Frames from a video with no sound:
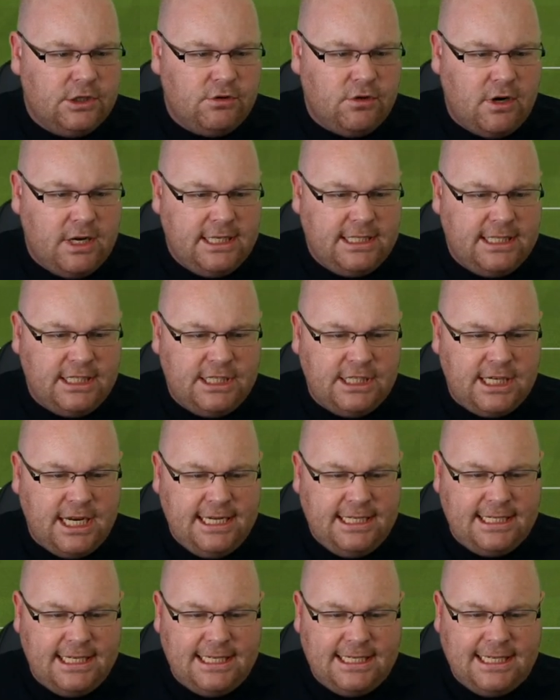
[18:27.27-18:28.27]
try to
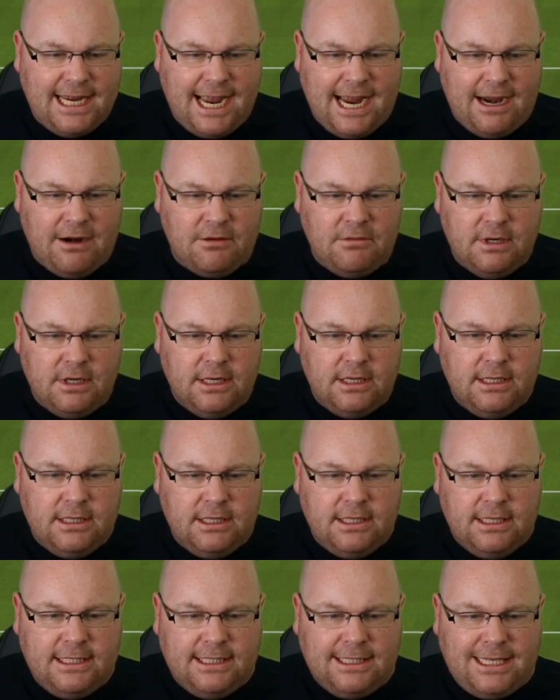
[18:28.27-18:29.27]
chase it down.
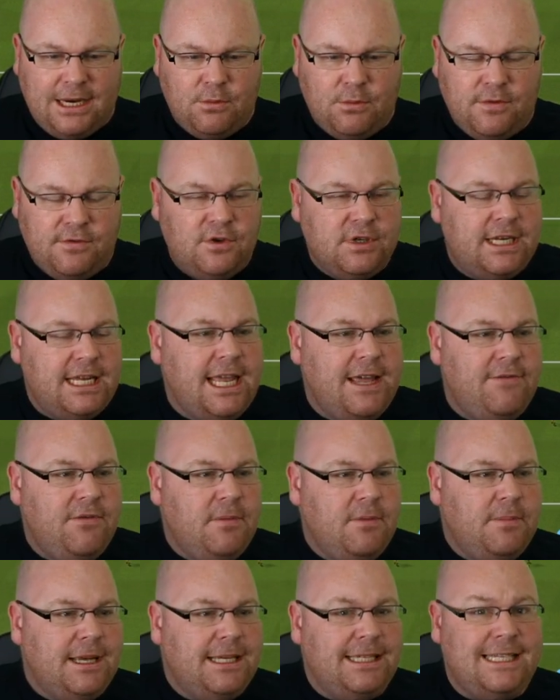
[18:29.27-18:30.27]
Instead, we've just
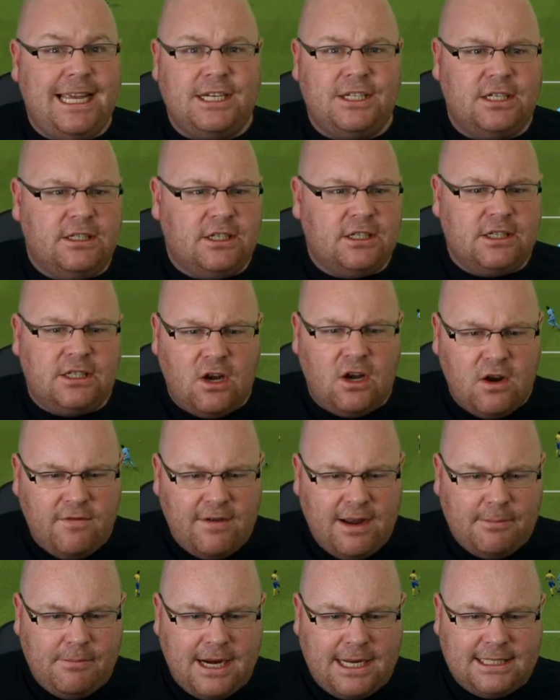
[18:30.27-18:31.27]
given possession to
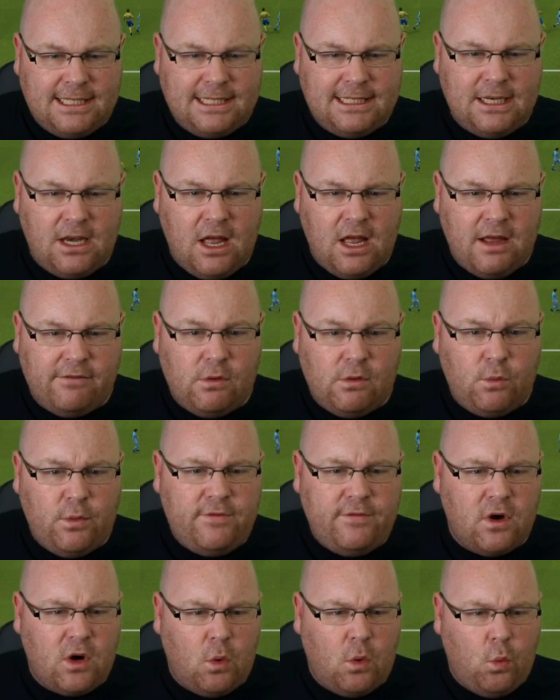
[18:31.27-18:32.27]
Slovan Bratislava and
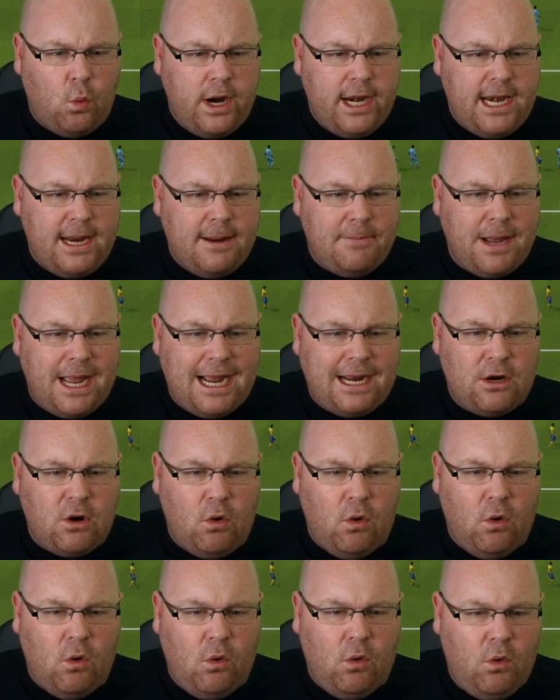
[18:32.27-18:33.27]
we've got to win it back
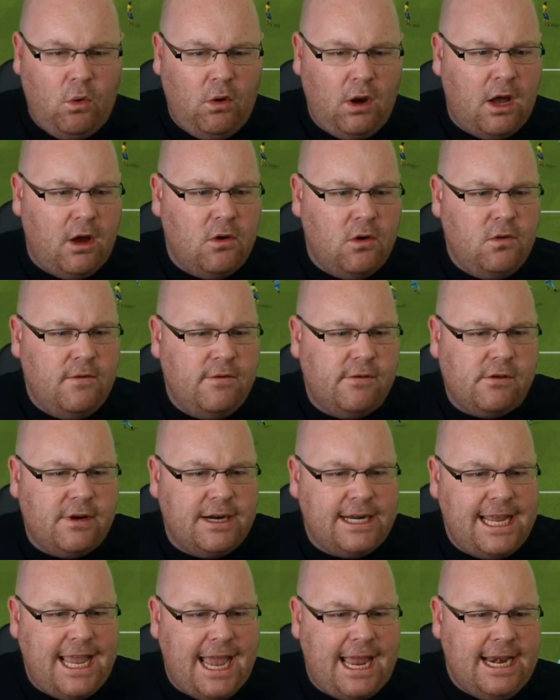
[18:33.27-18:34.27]
all over
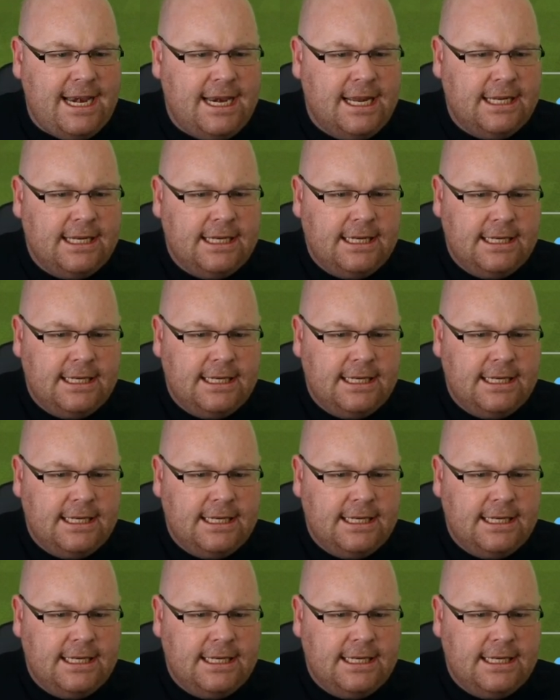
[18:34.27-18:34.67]
again.